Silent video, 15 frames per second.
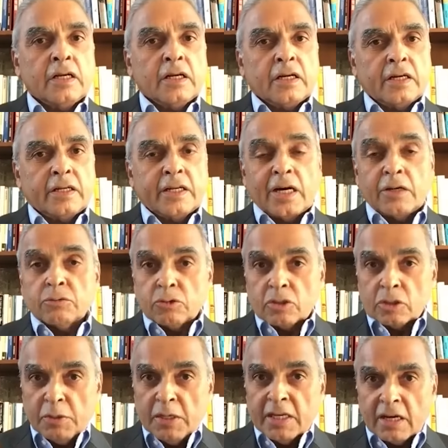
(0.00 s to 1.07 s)
now to
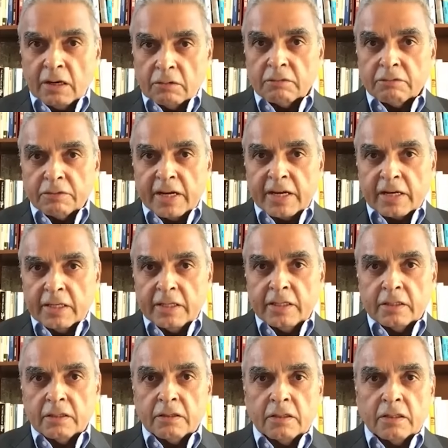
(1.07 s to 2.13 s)
speak out,
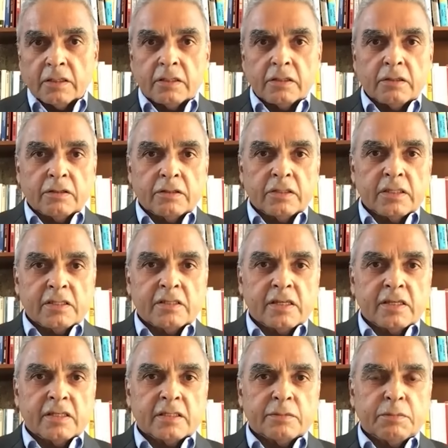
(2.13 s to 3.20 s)
frankly, on these
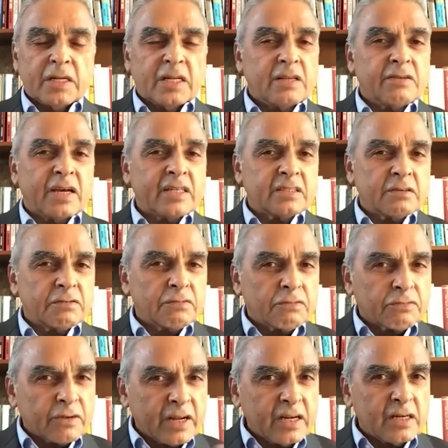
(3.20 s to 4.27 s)
things. But as a
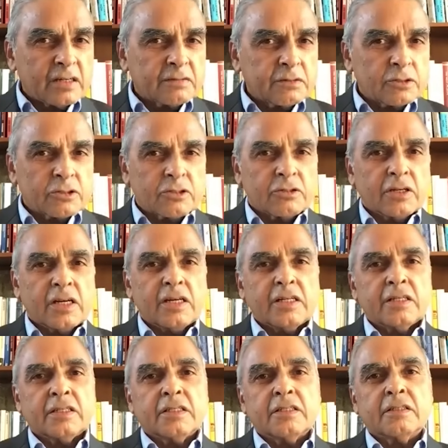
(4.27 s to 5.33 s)
friend of
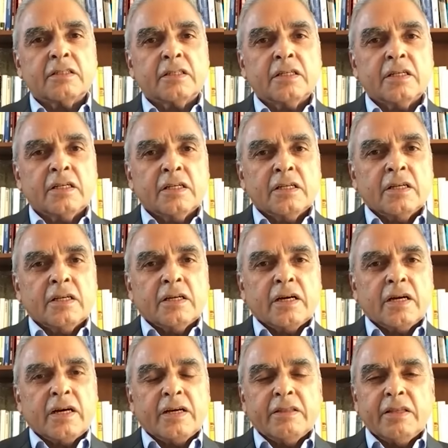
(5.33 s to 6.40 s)
Australia,
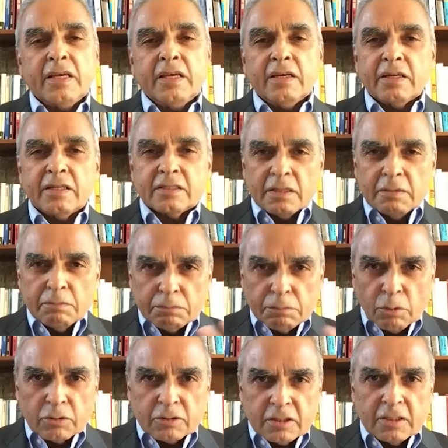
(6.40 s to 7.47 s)
I think it's
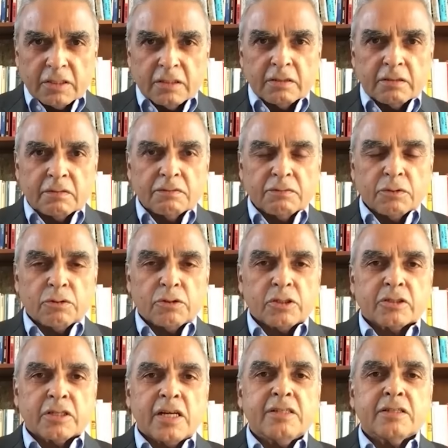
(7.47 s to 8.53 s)
important for
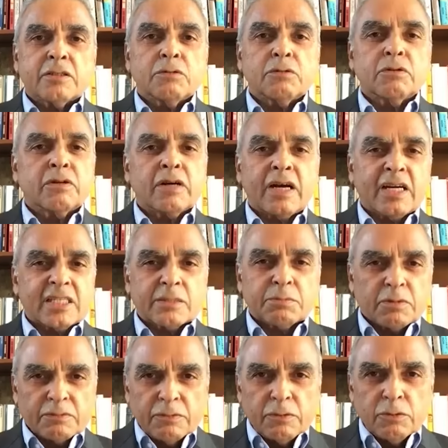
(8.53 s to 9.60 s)
Australians to grasp
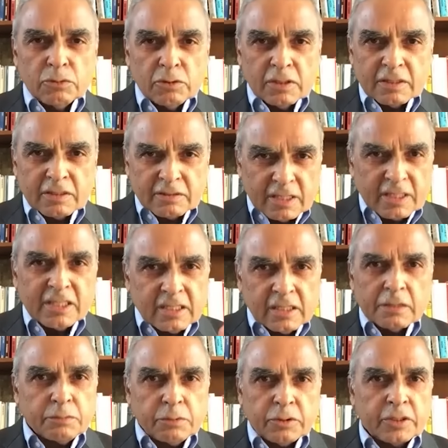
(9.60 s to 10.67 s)
a few
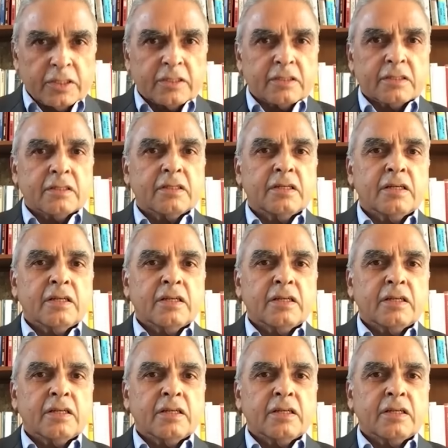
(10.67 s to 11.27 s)
critical points.